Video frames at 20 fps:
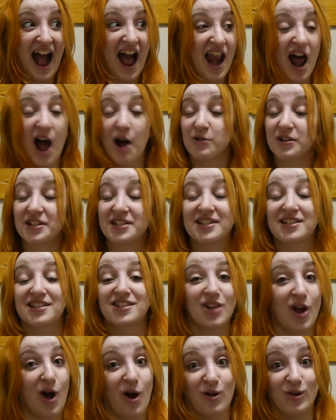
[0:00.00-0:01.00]
And I was
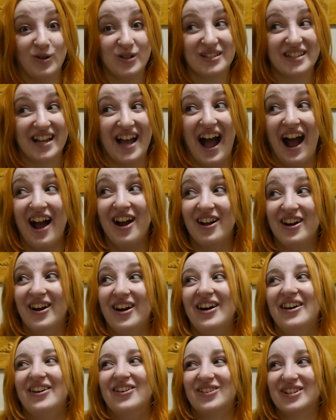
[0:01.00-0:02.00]
sold.
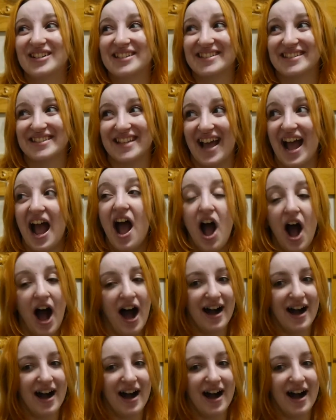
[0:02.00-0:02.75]
I was like,